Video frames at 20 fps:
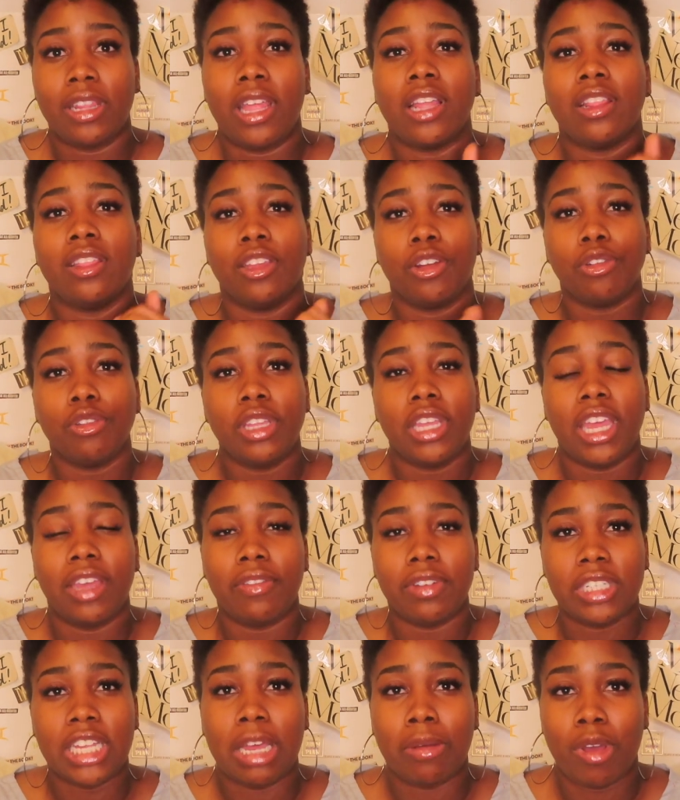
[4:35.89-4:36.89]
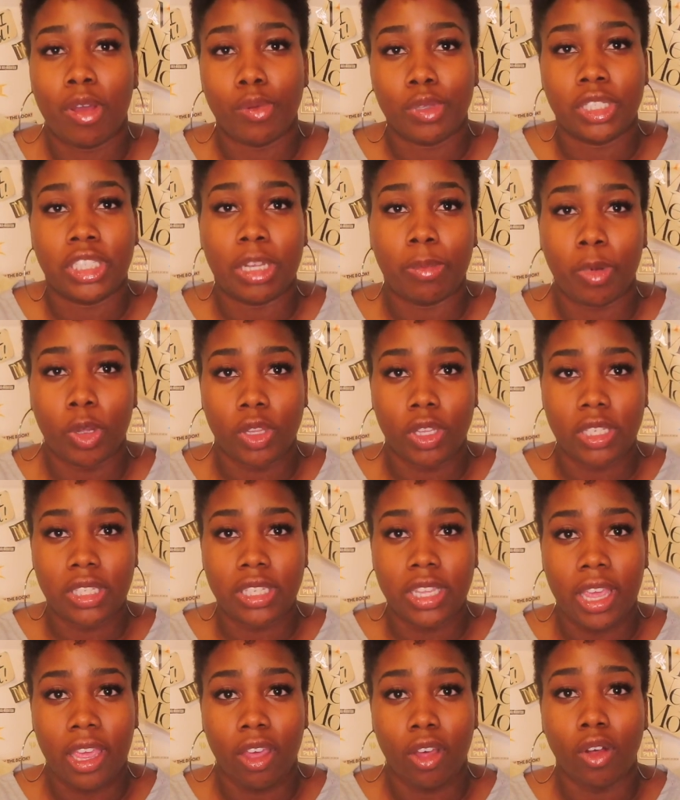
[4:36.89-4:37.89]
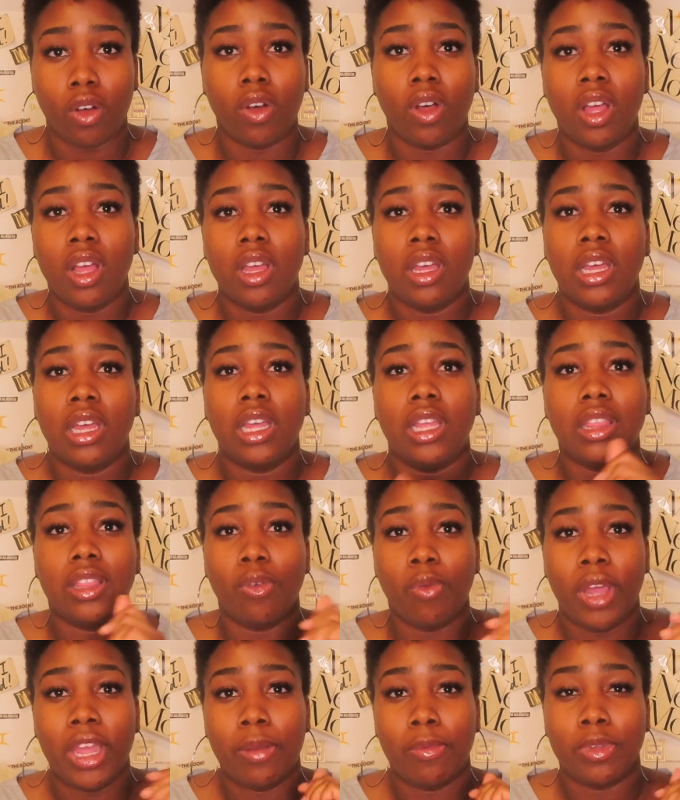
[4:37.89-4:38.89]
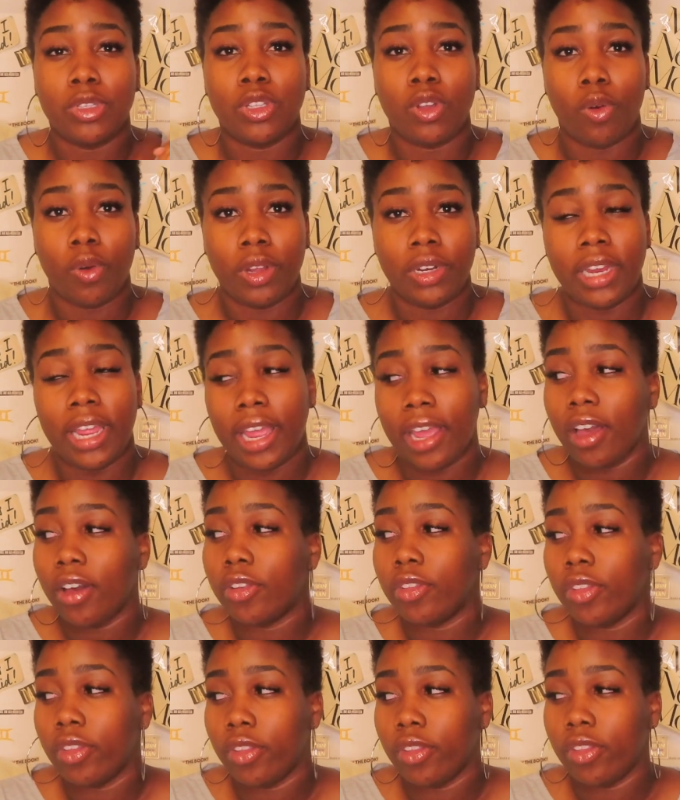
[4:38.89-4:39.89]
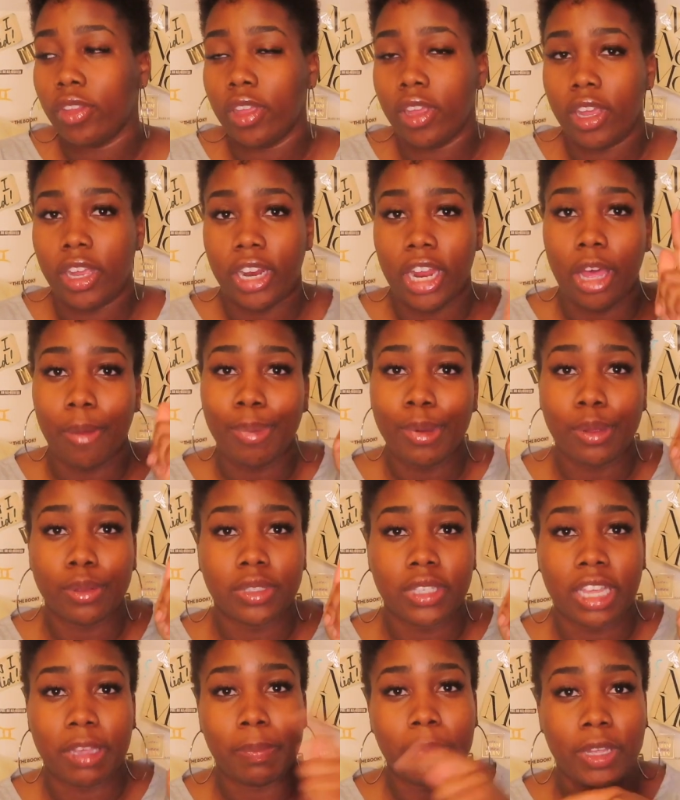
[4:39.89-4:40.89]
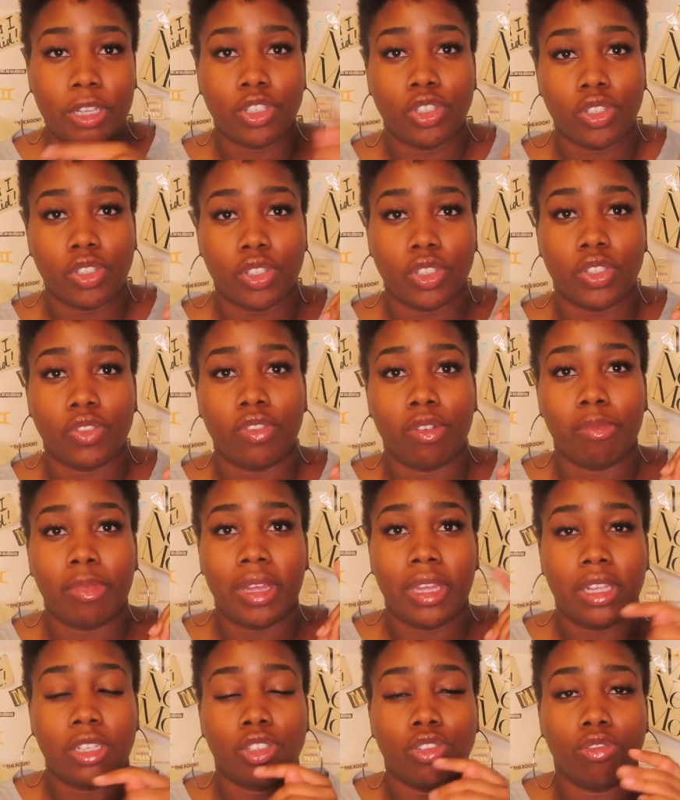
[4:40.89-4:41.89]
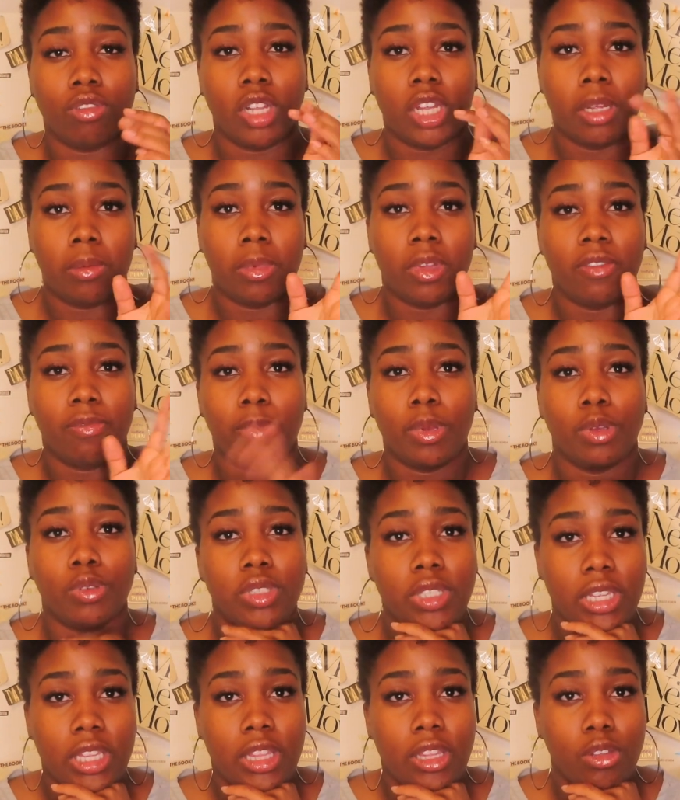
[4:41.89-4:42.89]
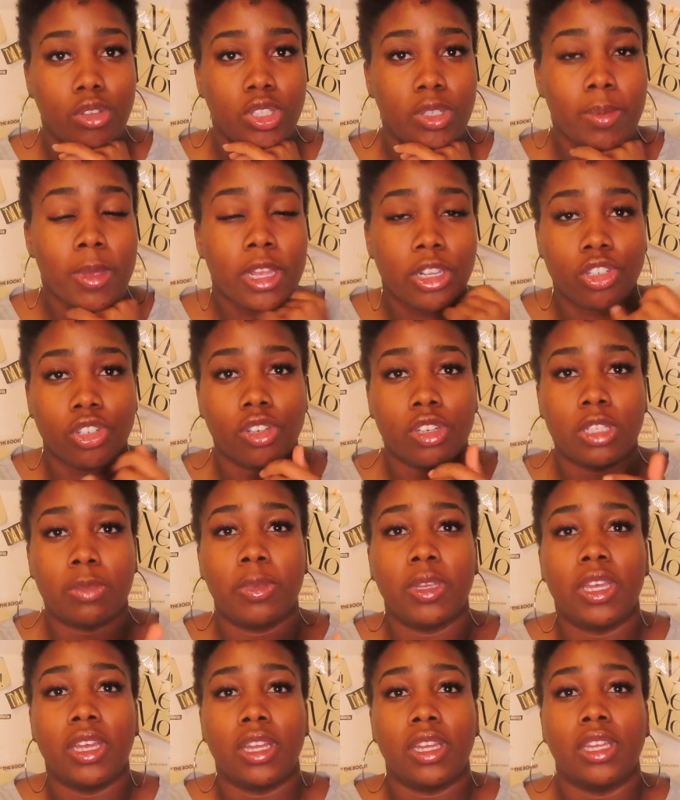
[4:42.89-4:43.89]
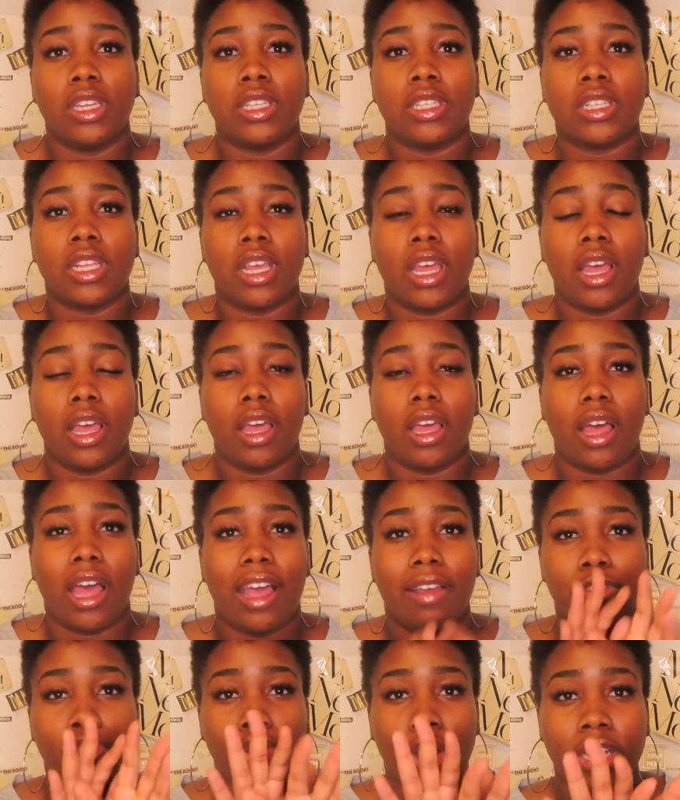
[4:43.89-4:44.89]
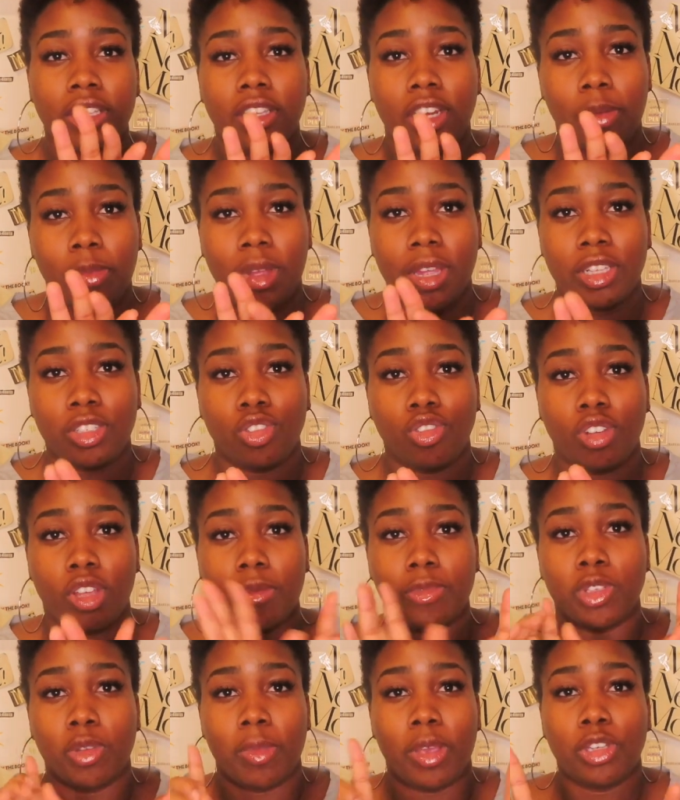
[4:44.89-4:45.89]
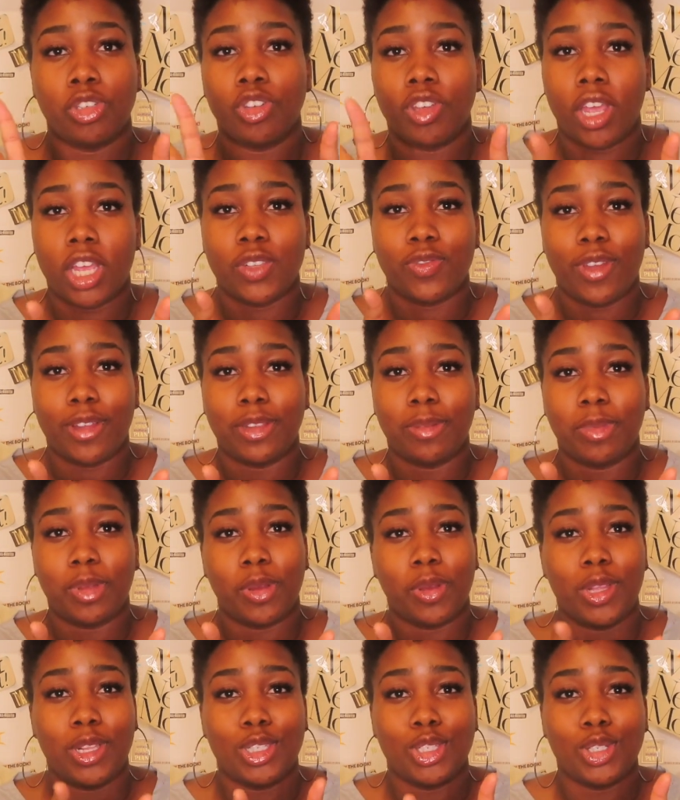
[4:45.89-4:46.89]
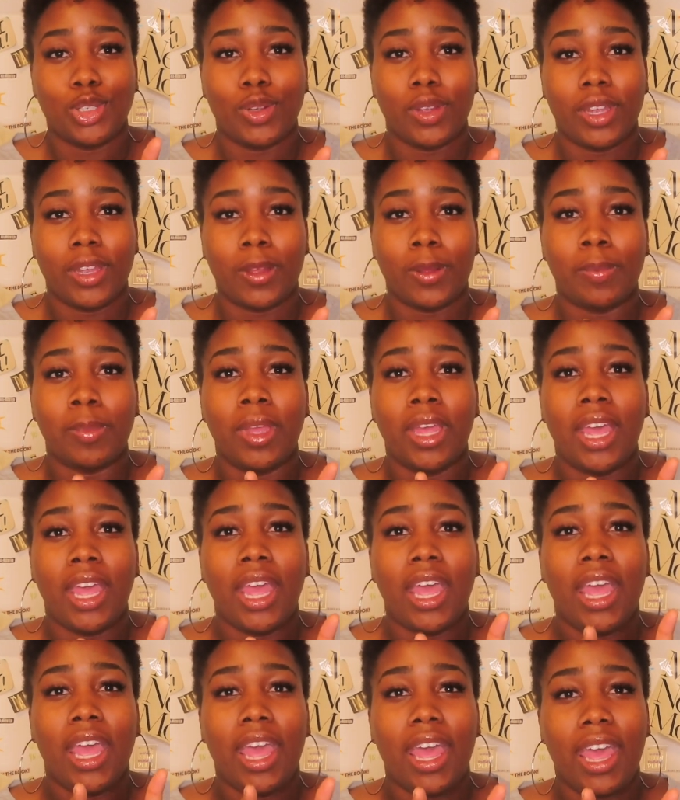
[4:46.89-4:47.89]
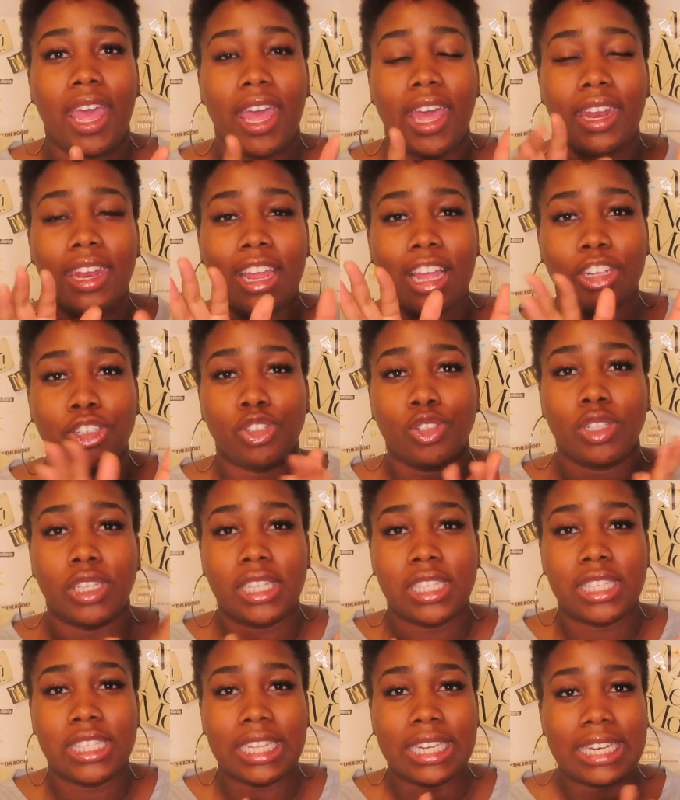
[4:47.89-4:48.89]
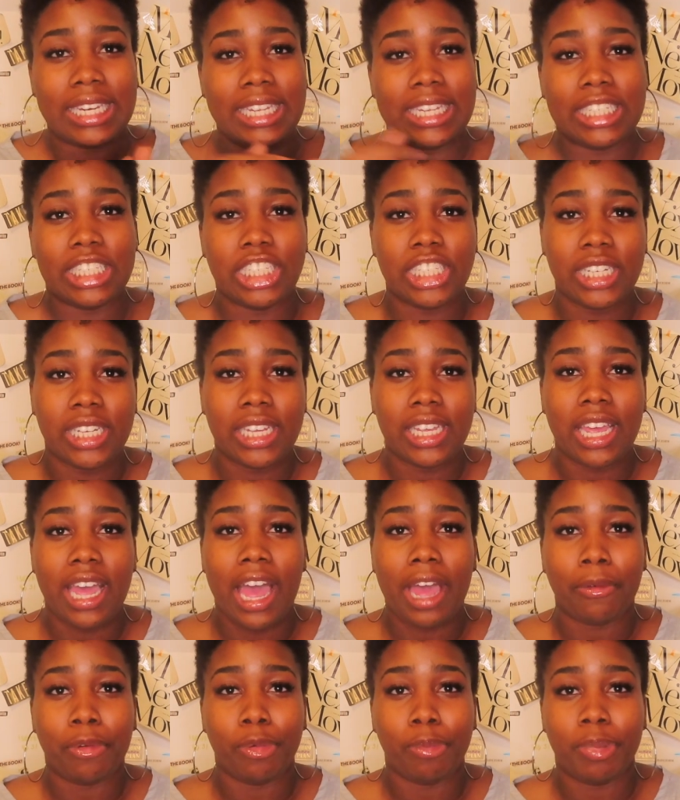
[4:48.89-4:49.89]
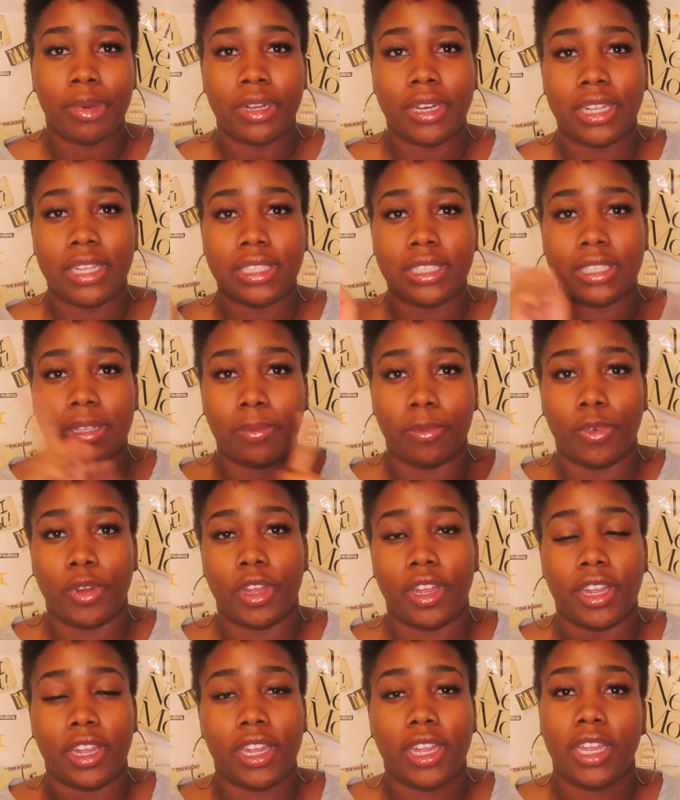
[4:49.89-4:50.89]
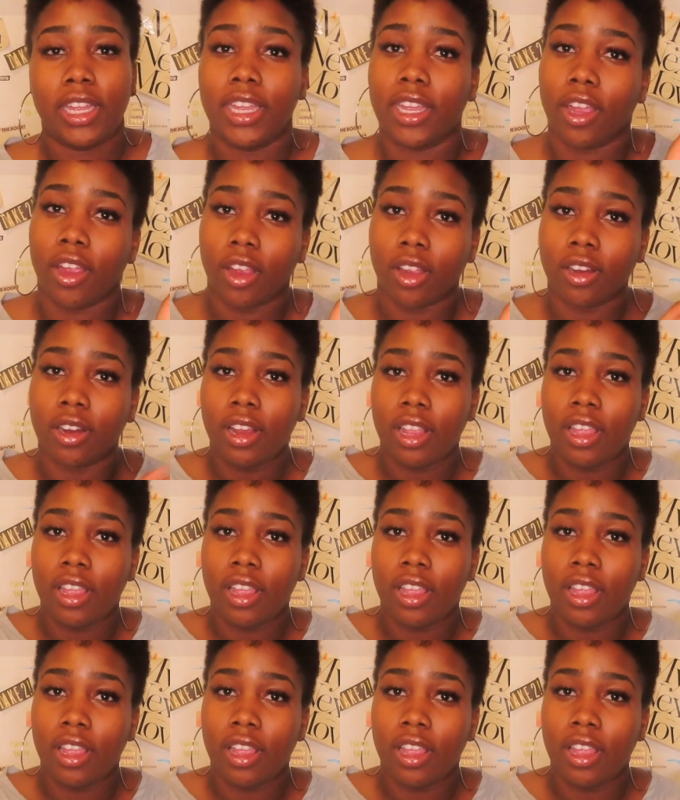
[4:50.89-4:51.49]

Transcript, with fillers: Like, literally every time I would step on the scale, the weight was going down. And I'll post like pictures from my Instagram of posting those pictures because I've tracked it on my Instagram. So make sure you guys follow me on Instagram at NaturallySydneyG. I will put it somewhere here.